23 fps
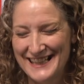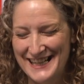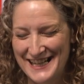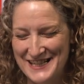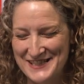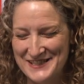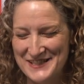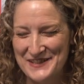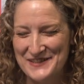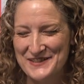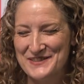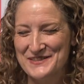
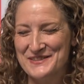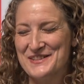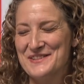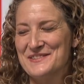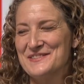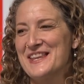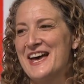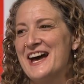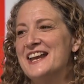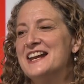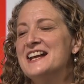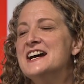I know you know
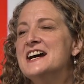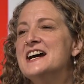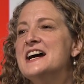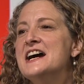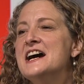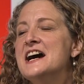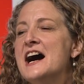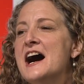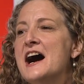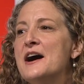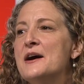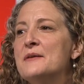that.
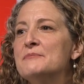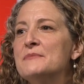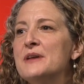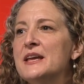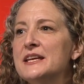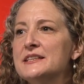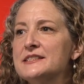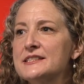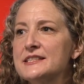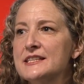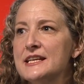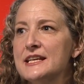
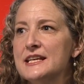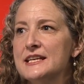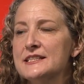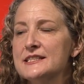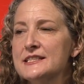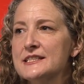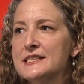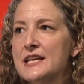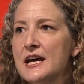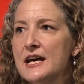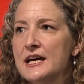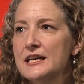
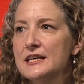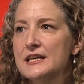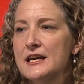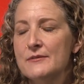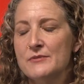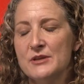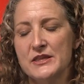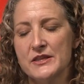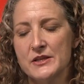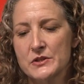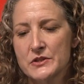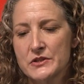
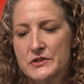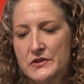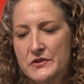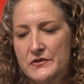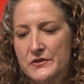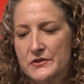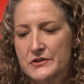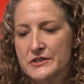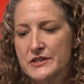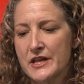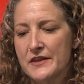There's